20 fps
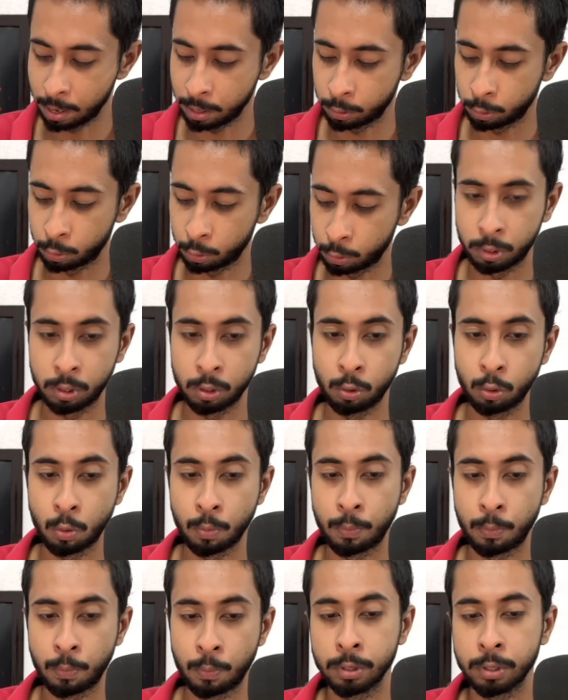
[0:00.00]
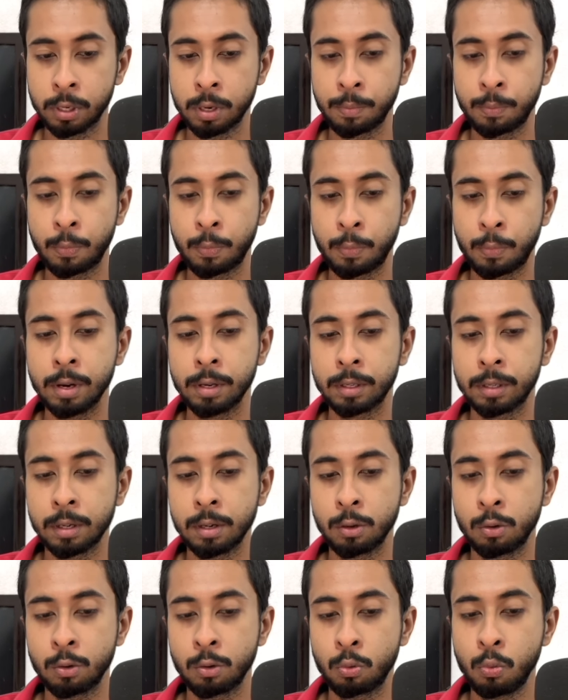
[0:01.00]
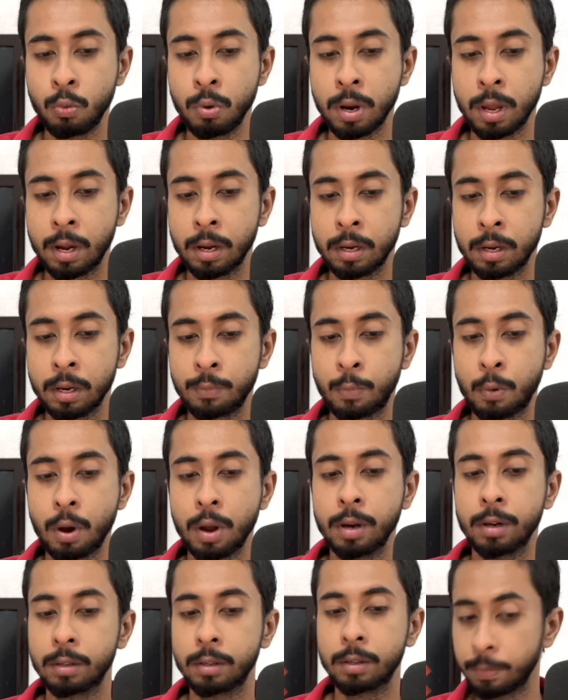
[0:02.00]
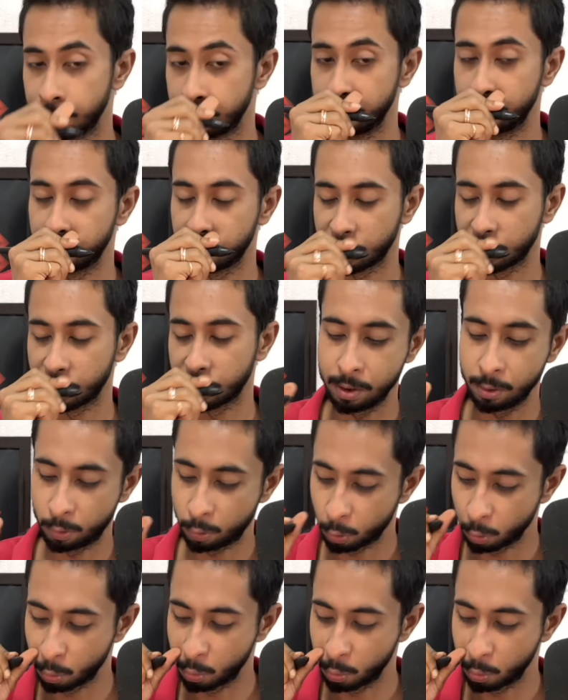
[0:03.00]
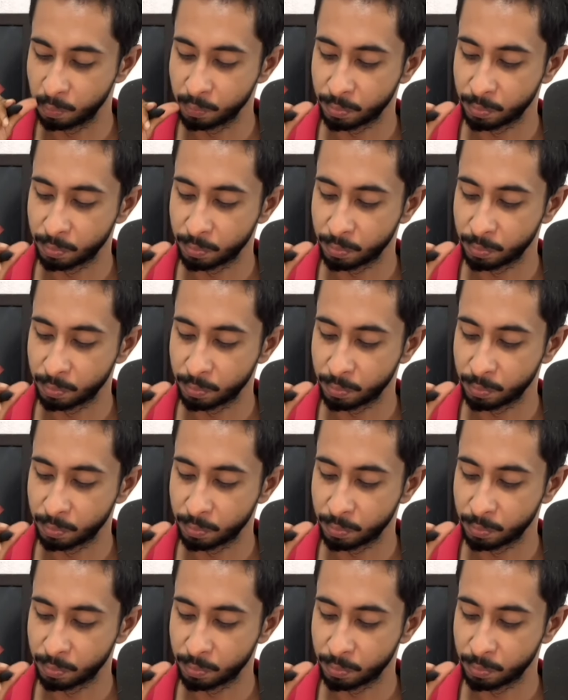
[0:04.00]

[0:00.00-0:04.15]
So 0 positive points and 2 negative points in true.